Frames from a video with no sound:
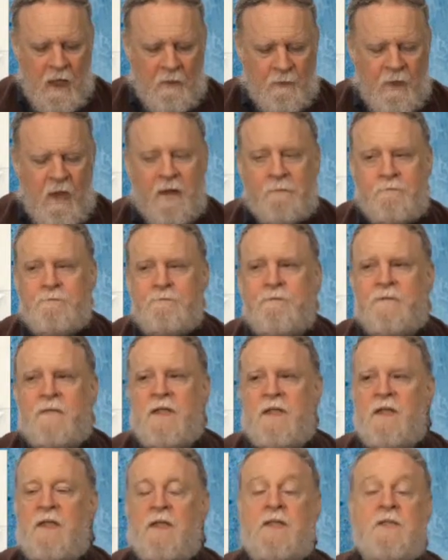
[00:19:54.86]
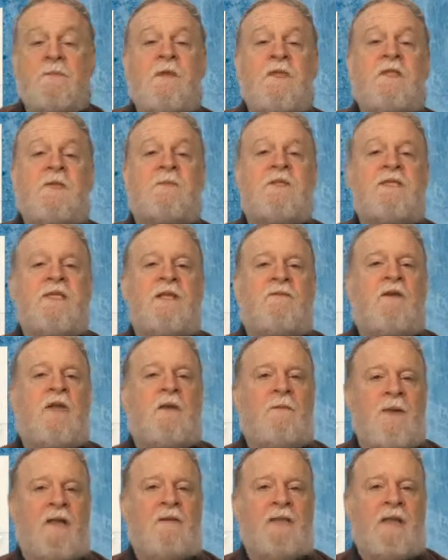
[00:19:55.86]
But let's be specific
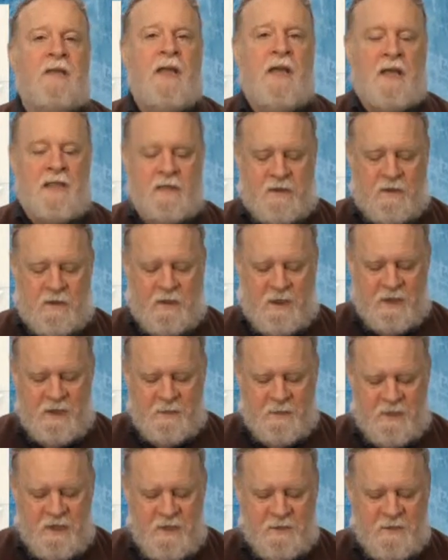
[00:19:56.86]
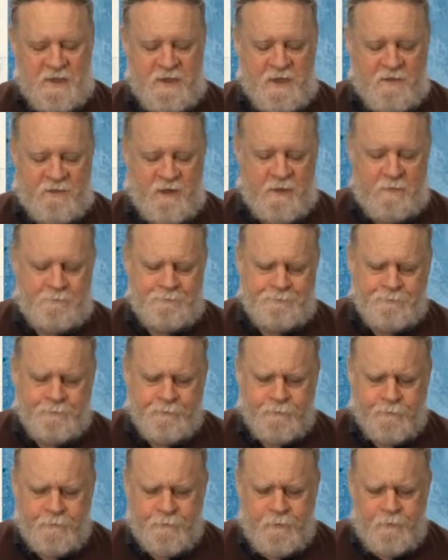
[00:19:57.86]
about the case, okay? Let's be specific.
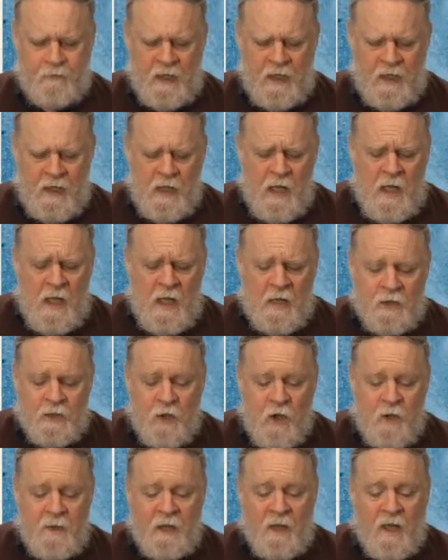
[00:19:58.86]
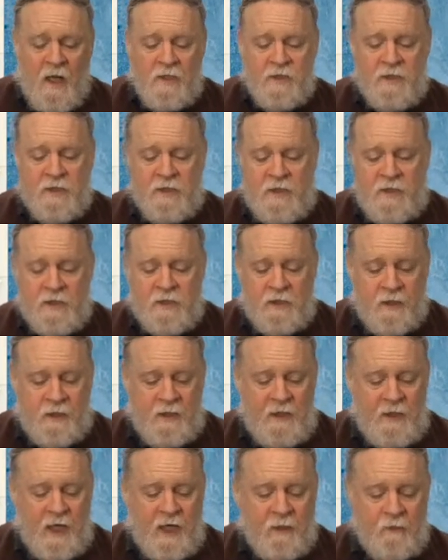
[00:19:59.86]
Sean McCutcheon is
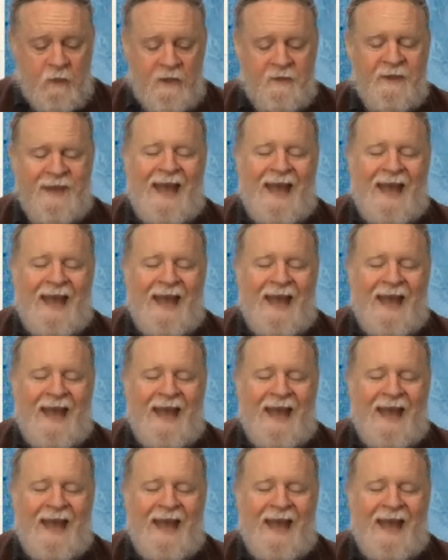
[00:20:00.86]
looking to get rid of